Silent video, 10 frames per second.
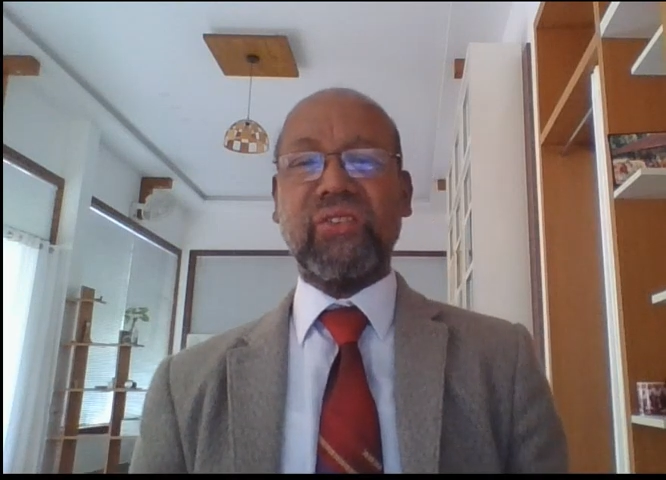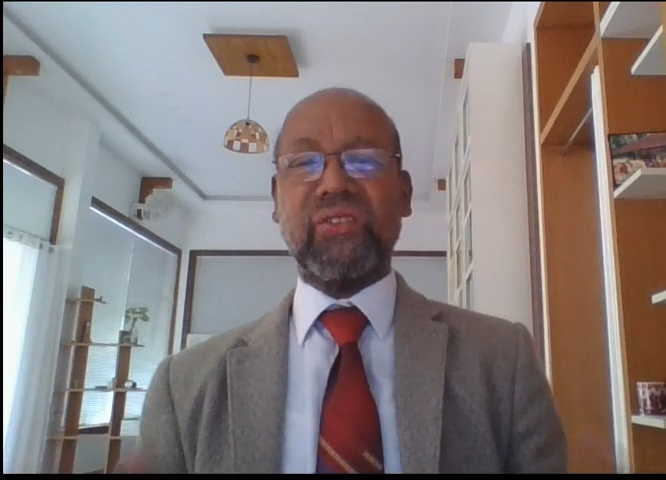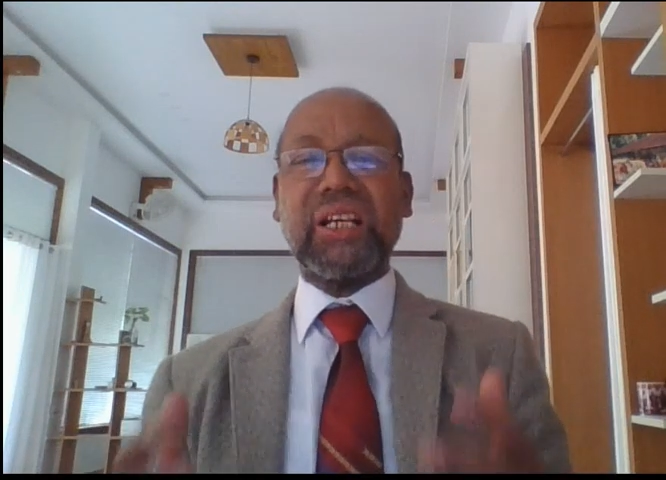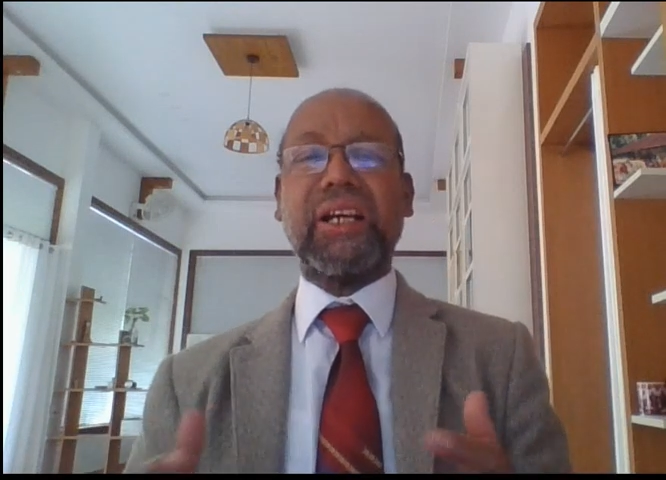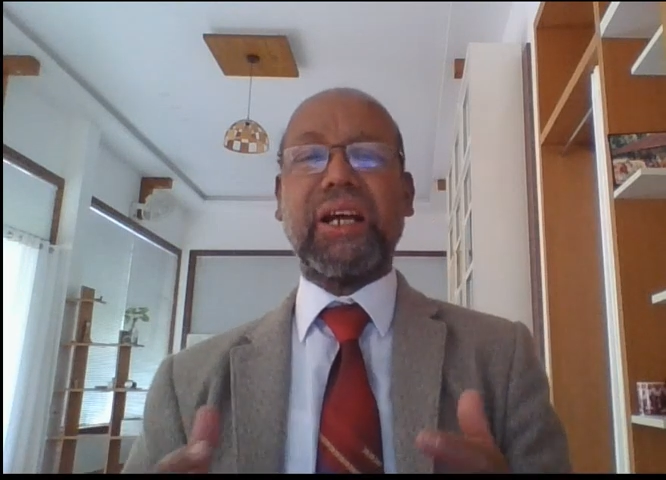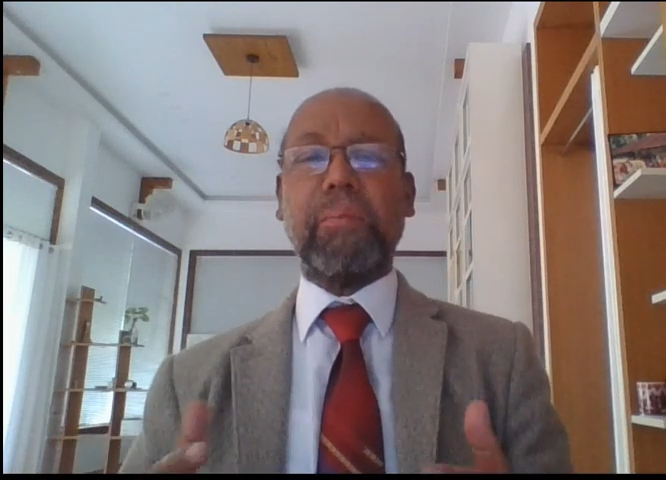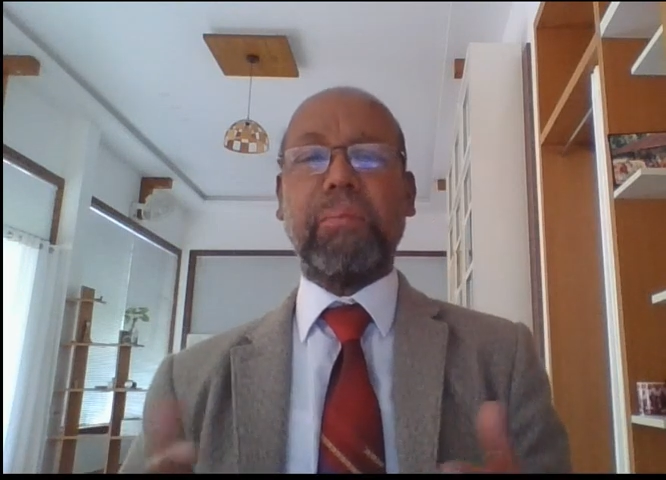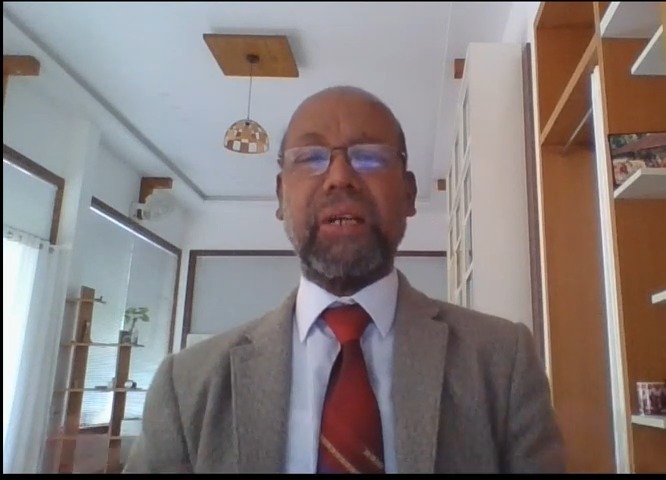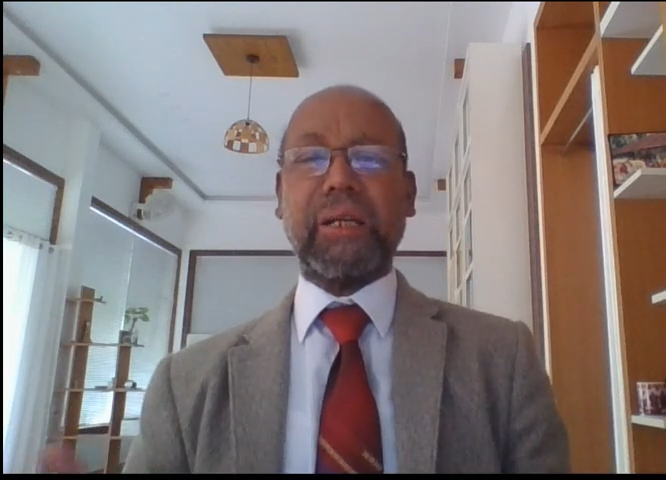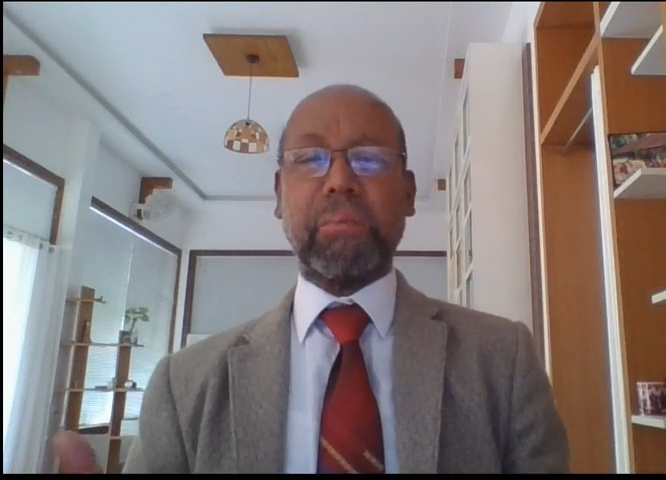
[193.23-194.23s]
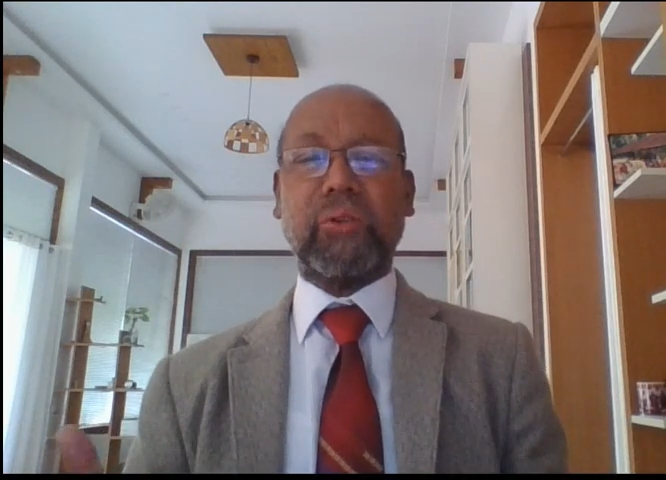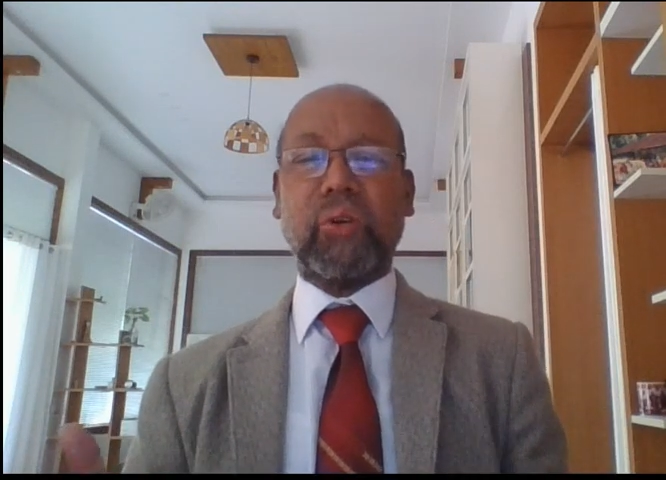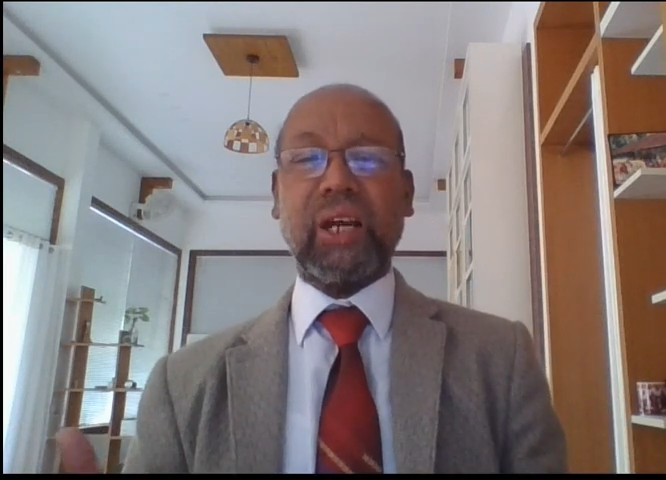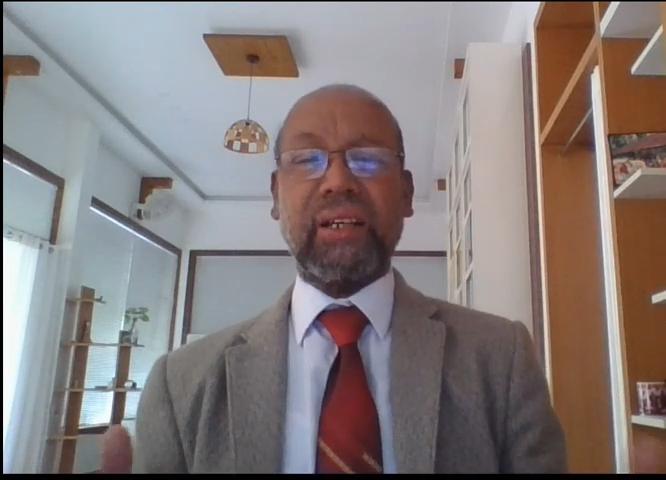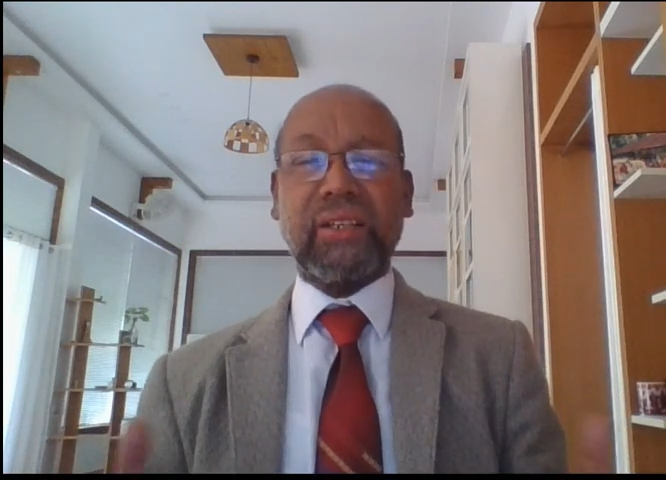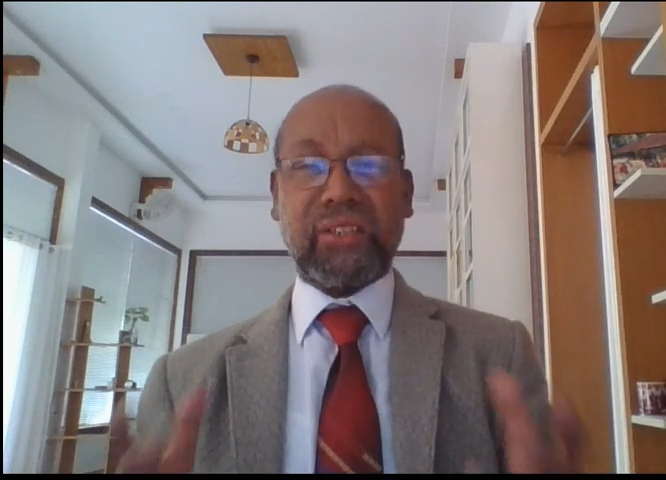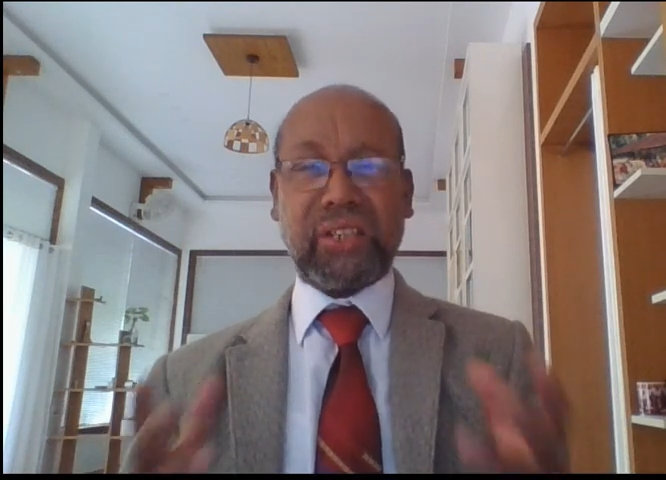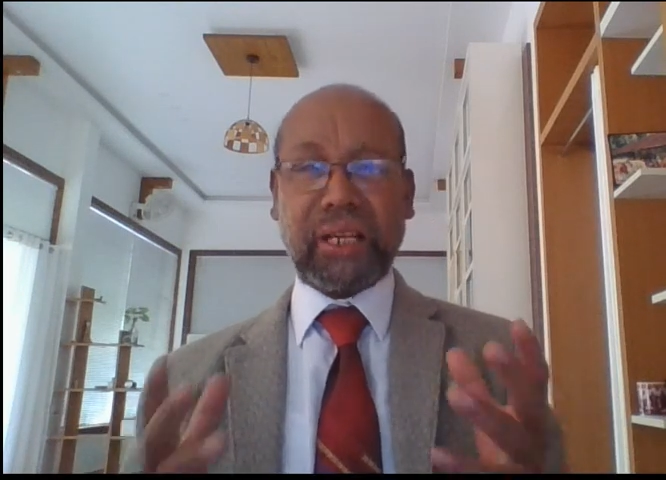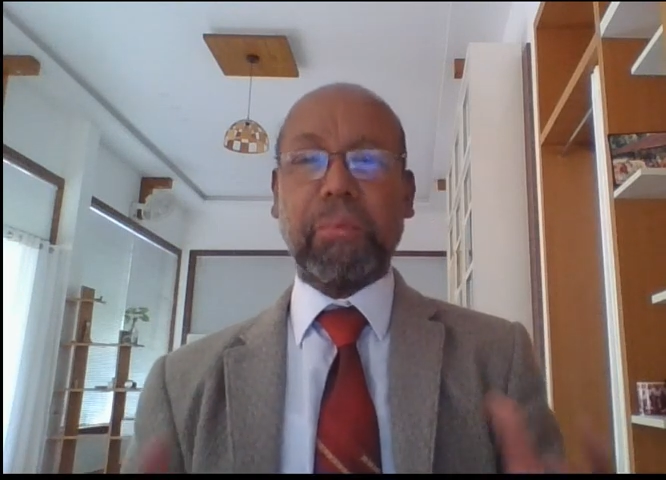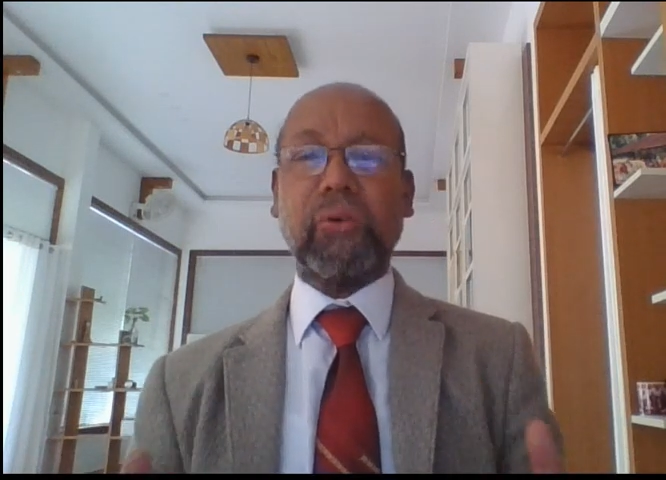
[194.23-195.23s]
Singapore.
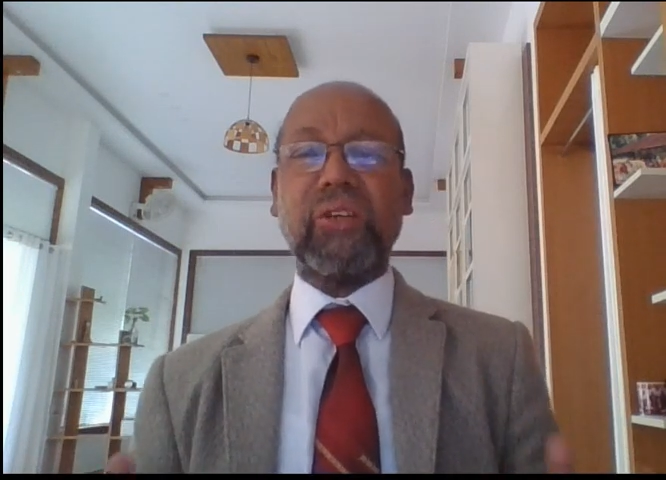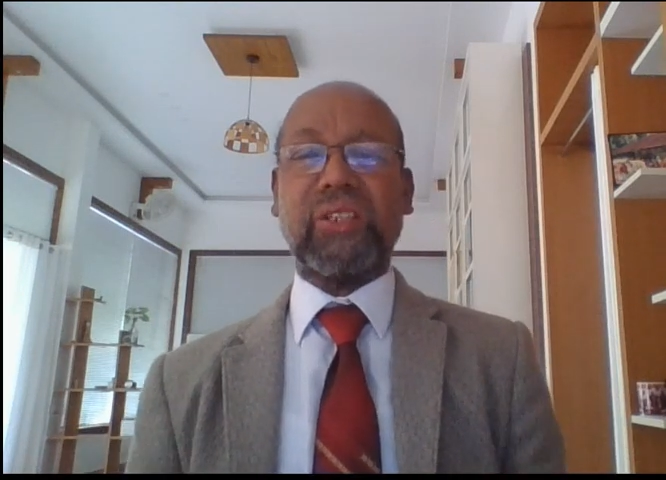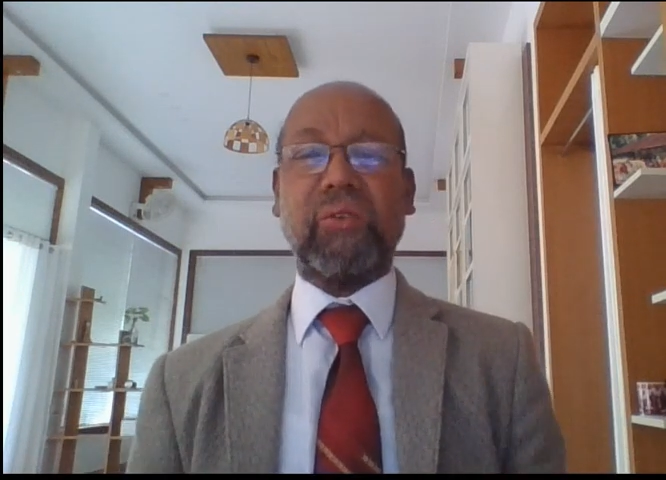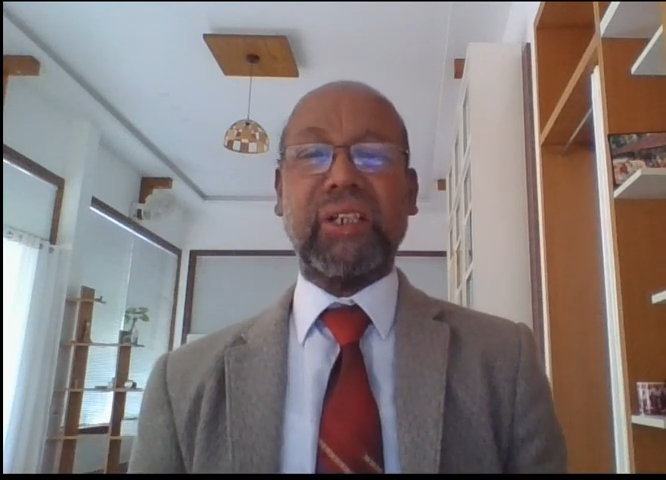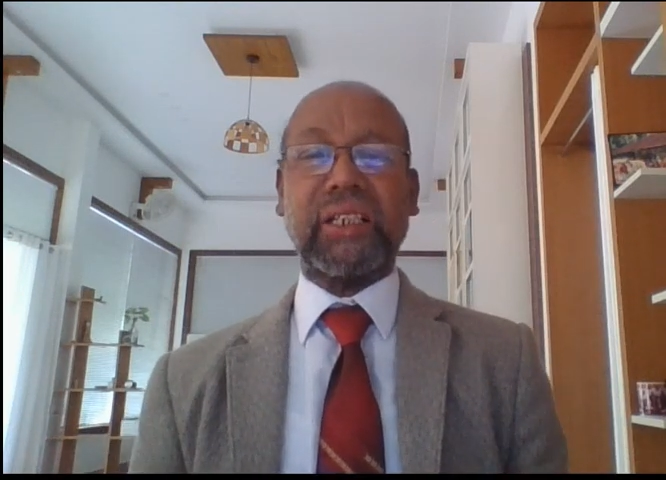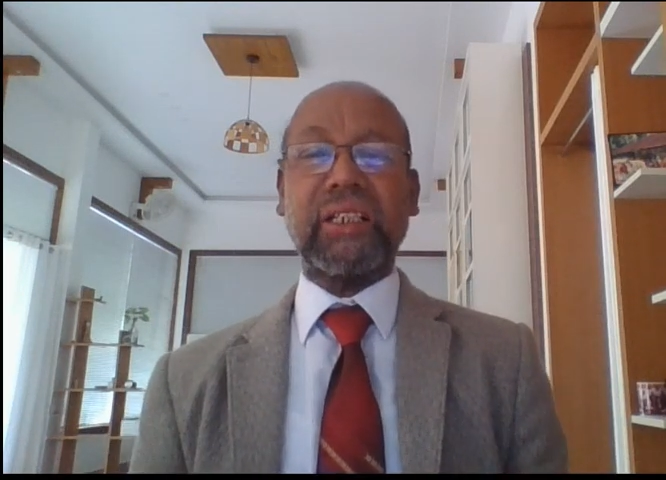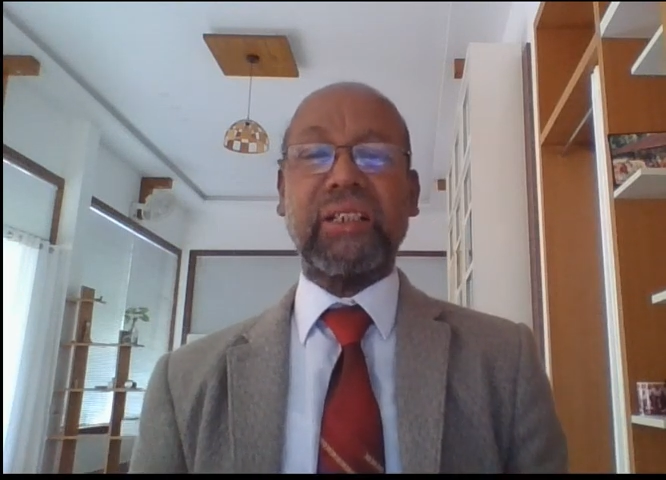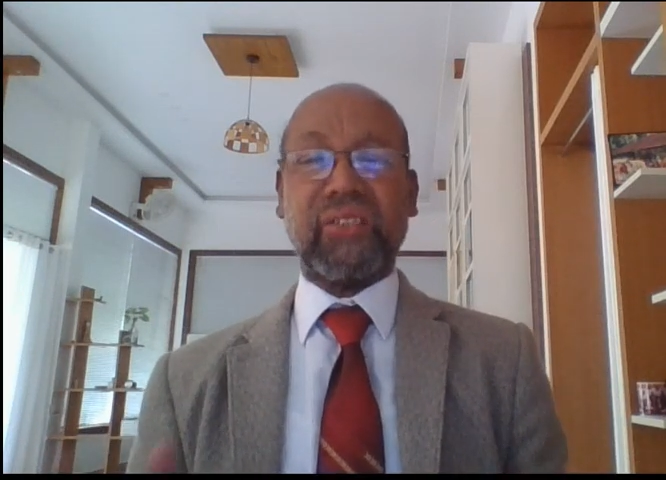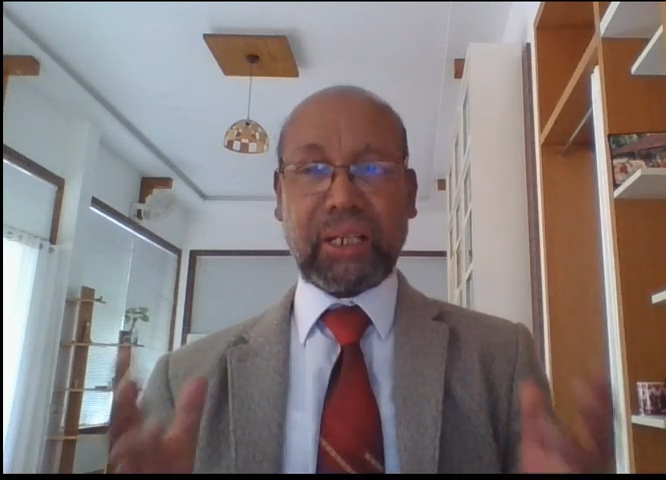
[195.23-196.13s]
Singapore is the word.